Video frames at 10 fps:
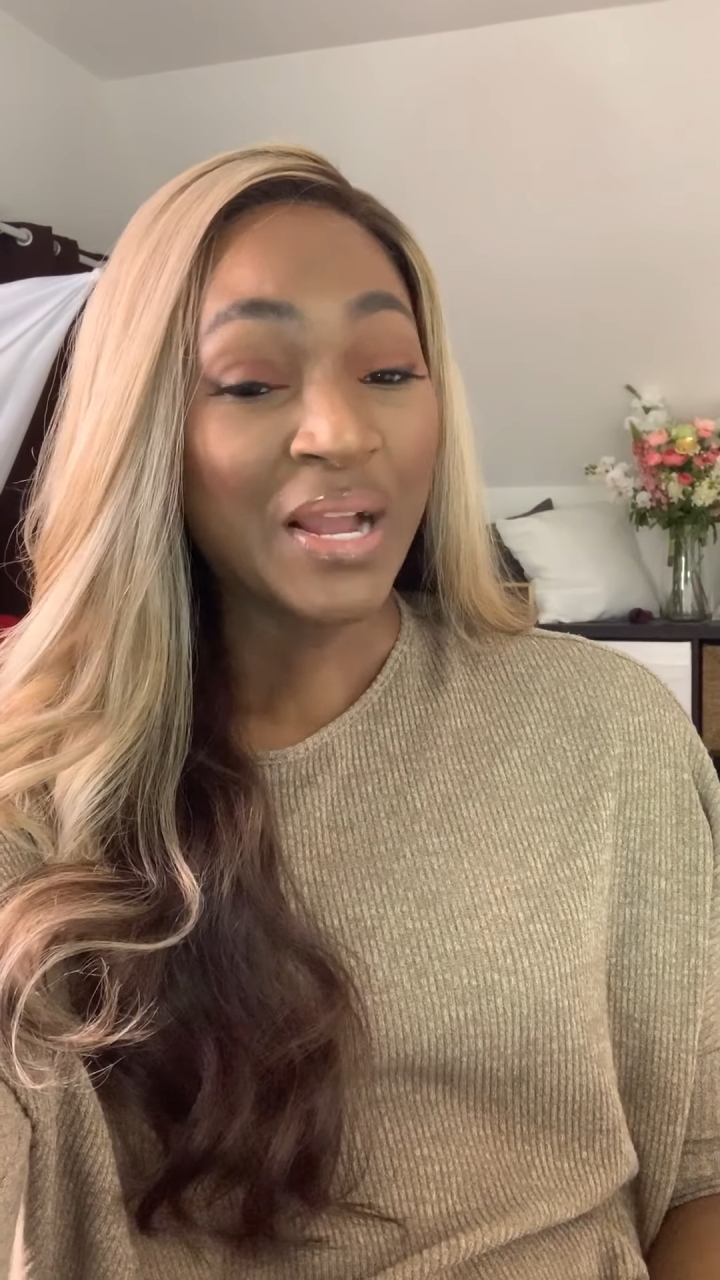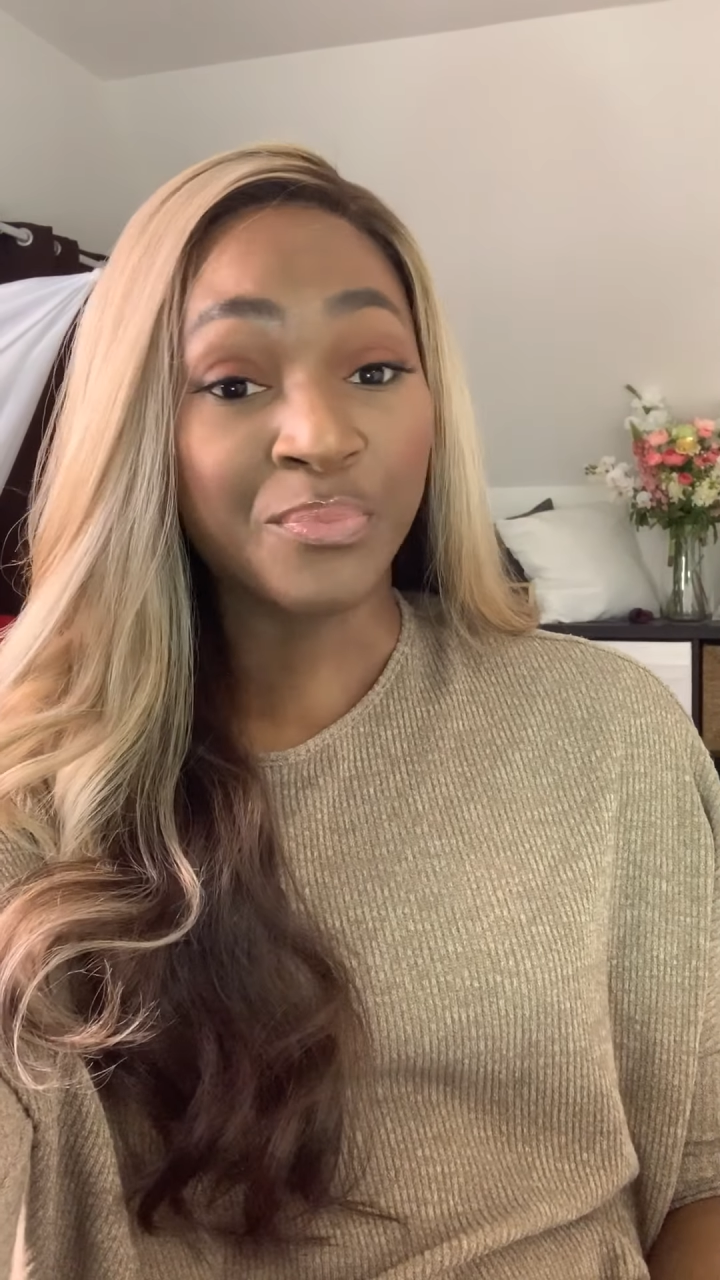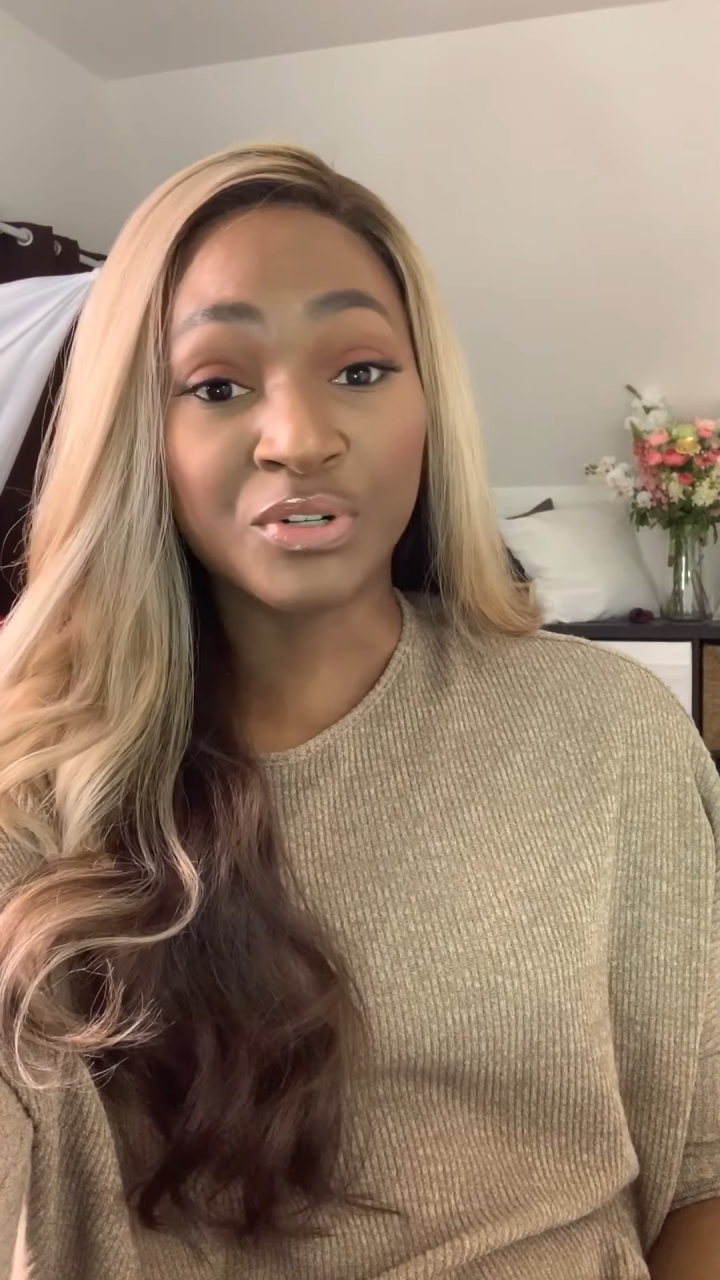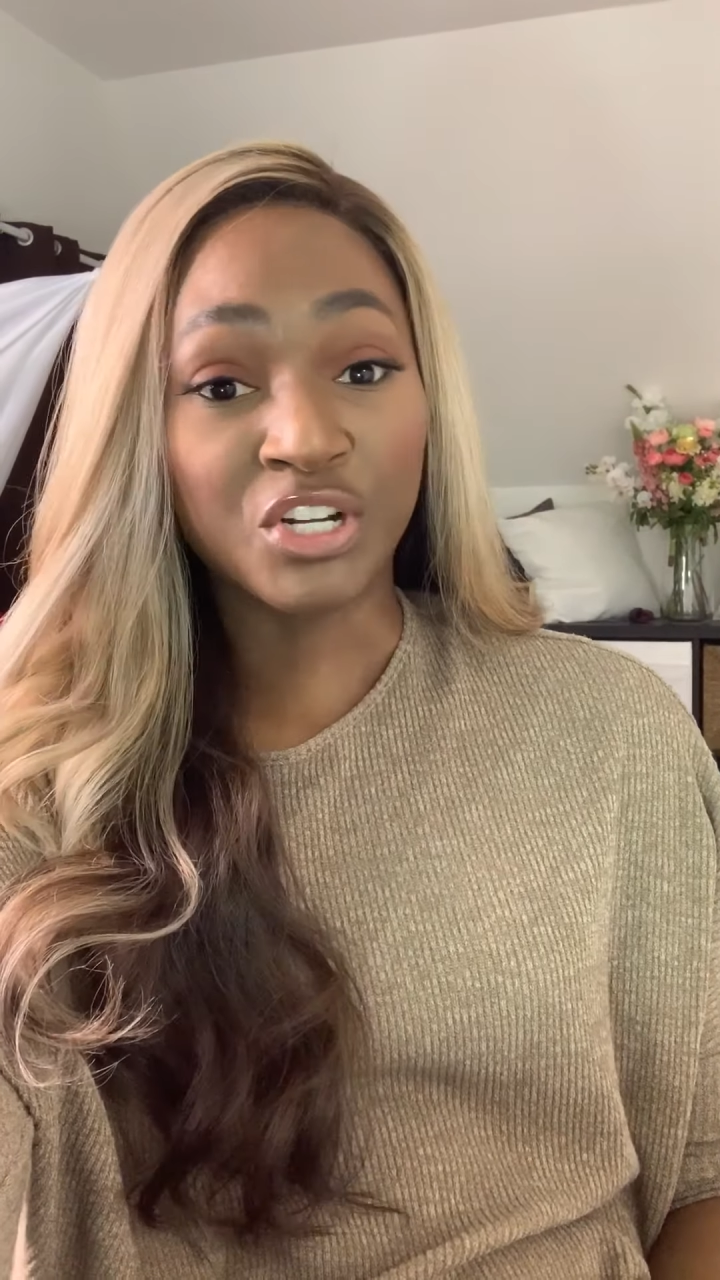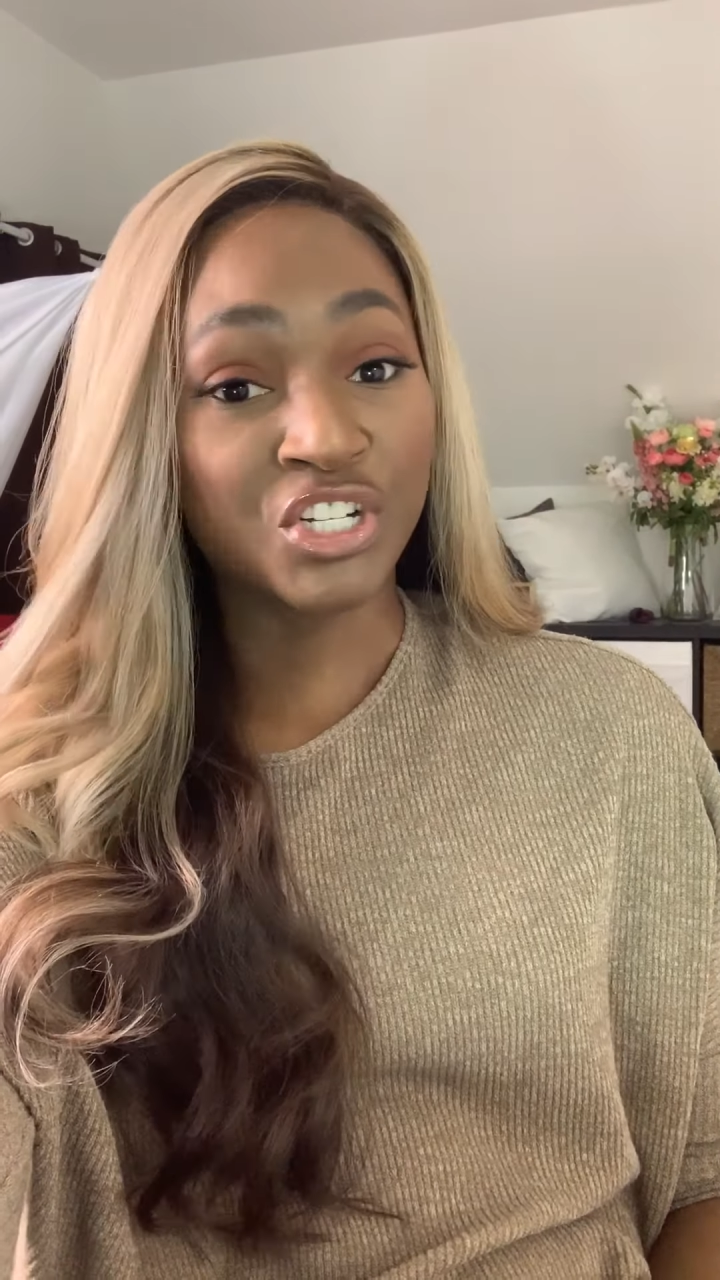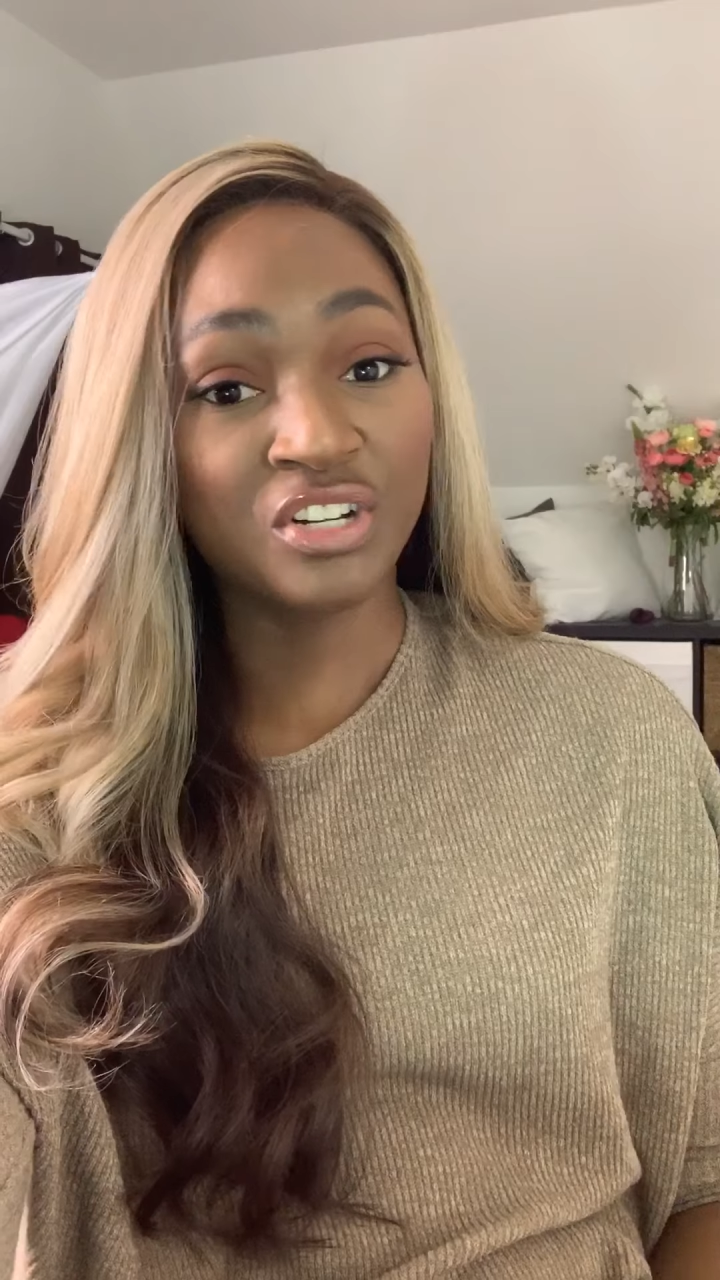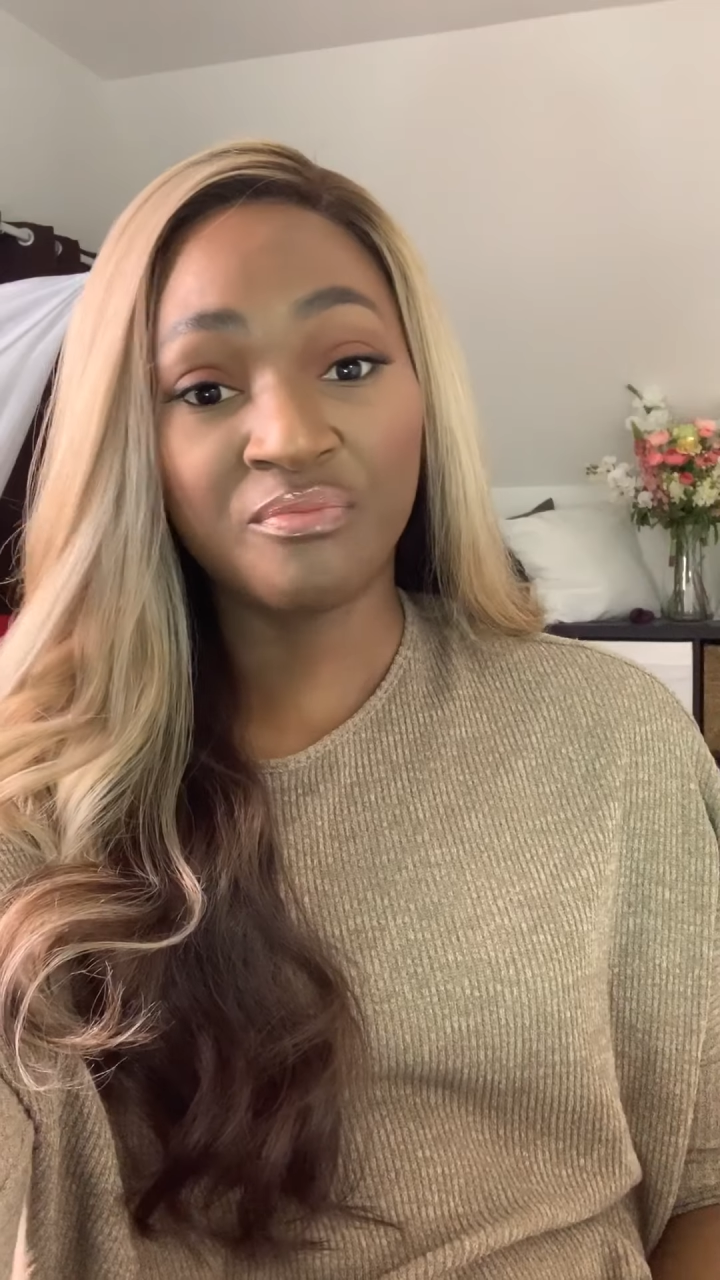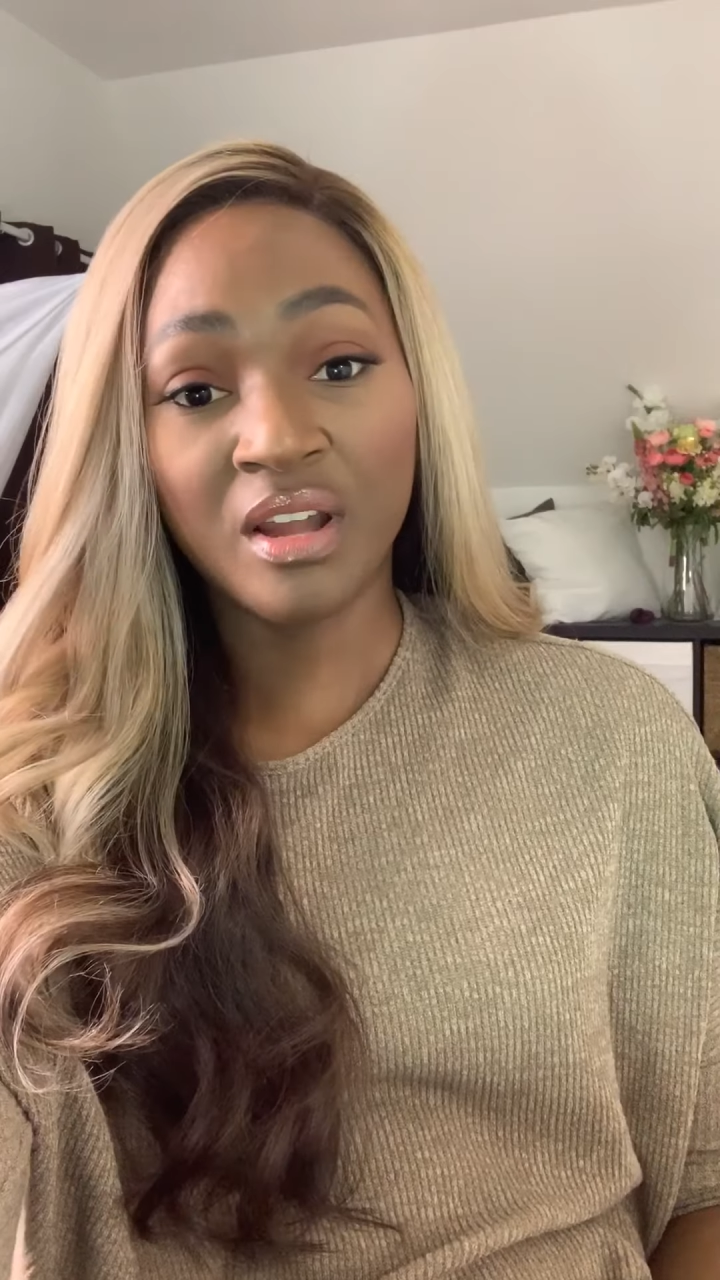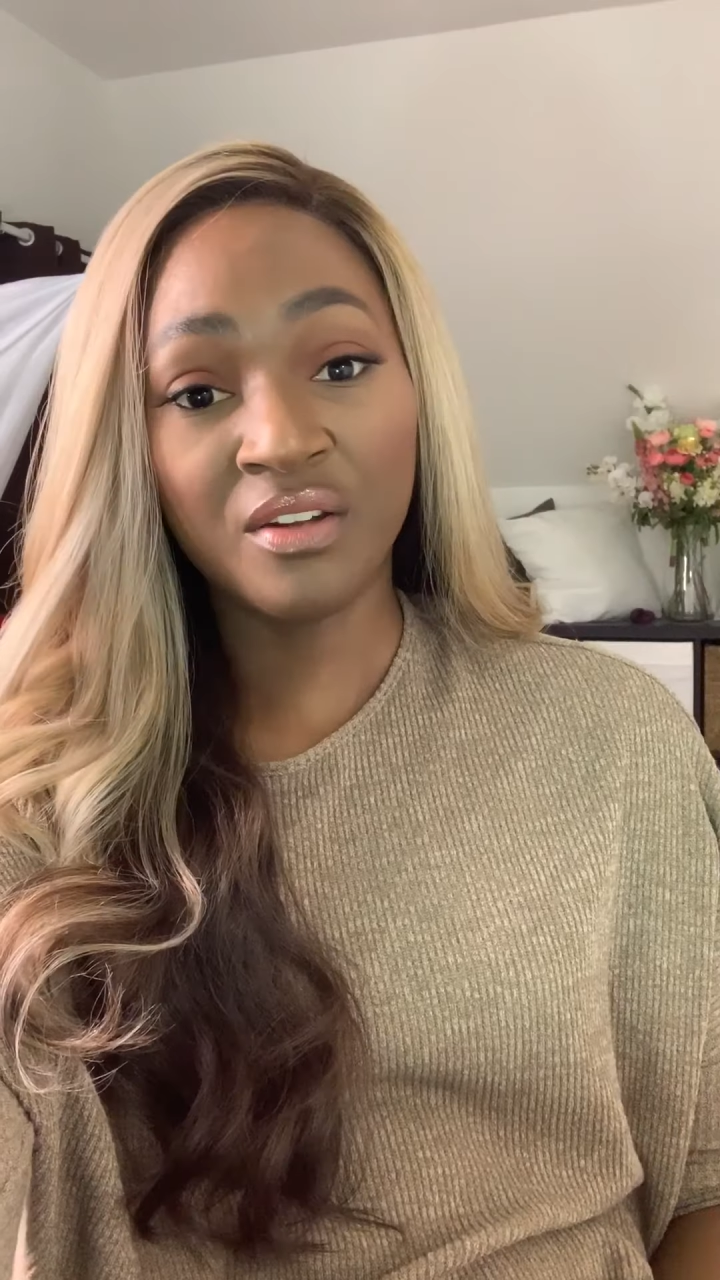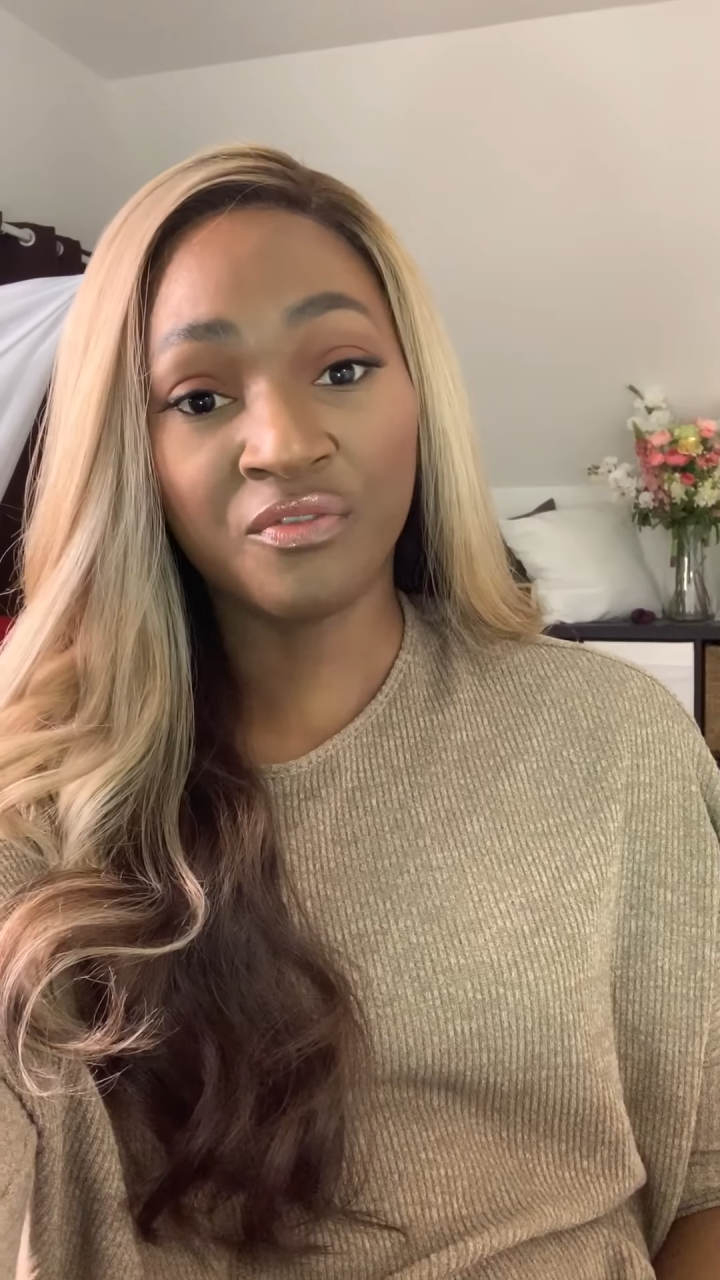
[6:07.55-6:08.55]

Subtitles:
production of my